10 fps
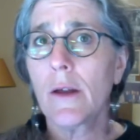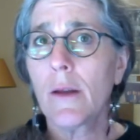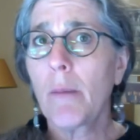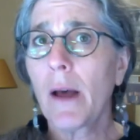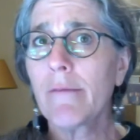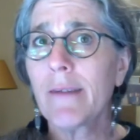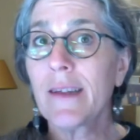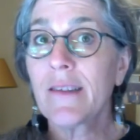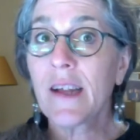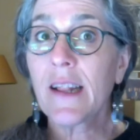But
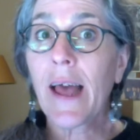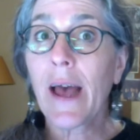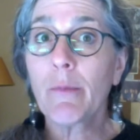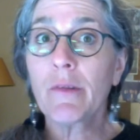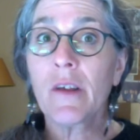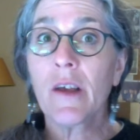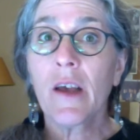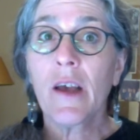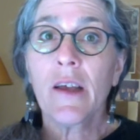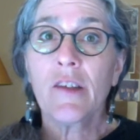its collapse
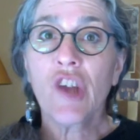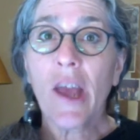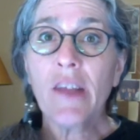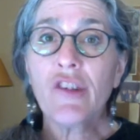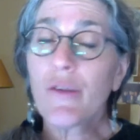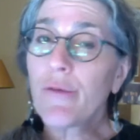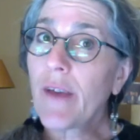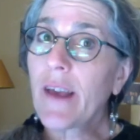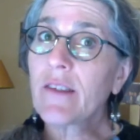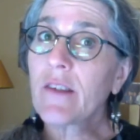changed the
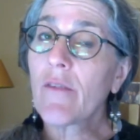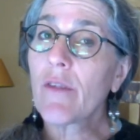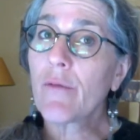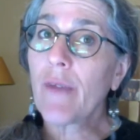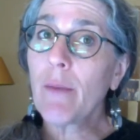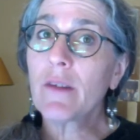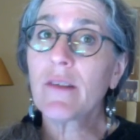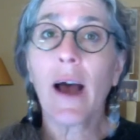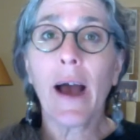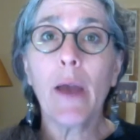face of the famous
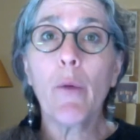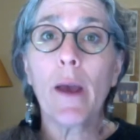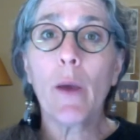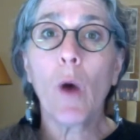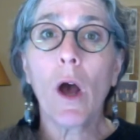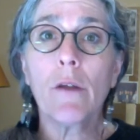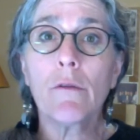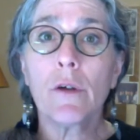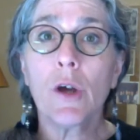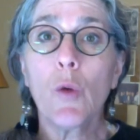Highway
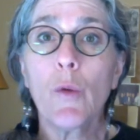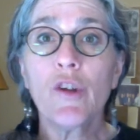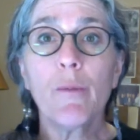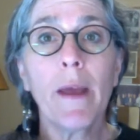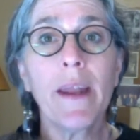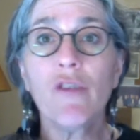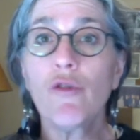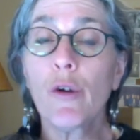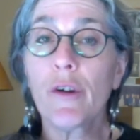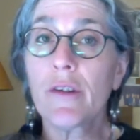1, which many
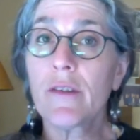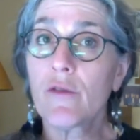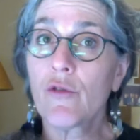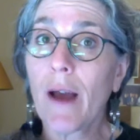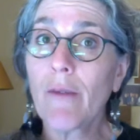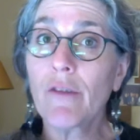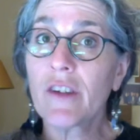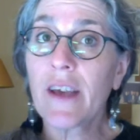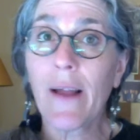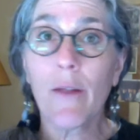tourists travel to
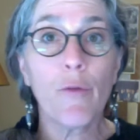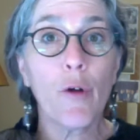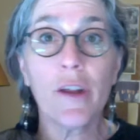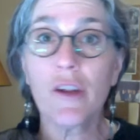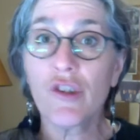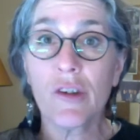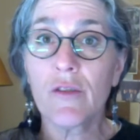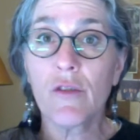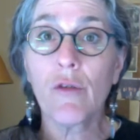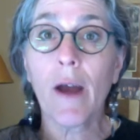California just
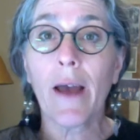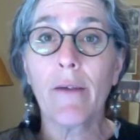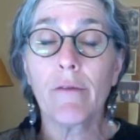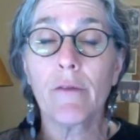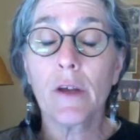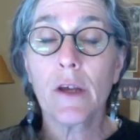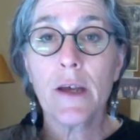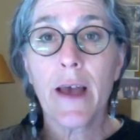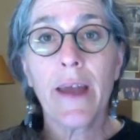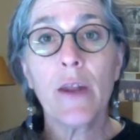to drive,
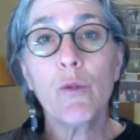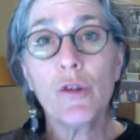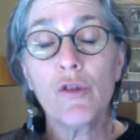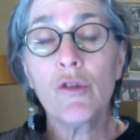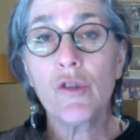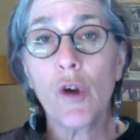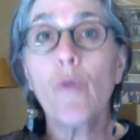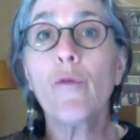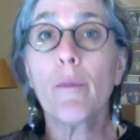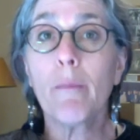and it will do so
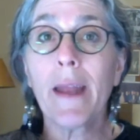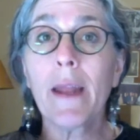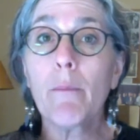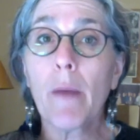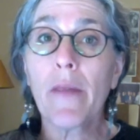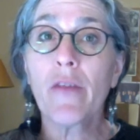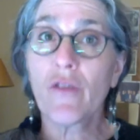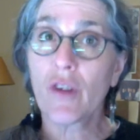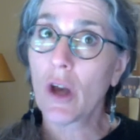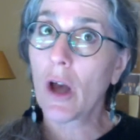for many months
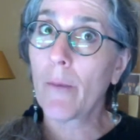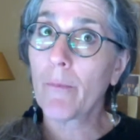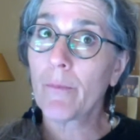to come.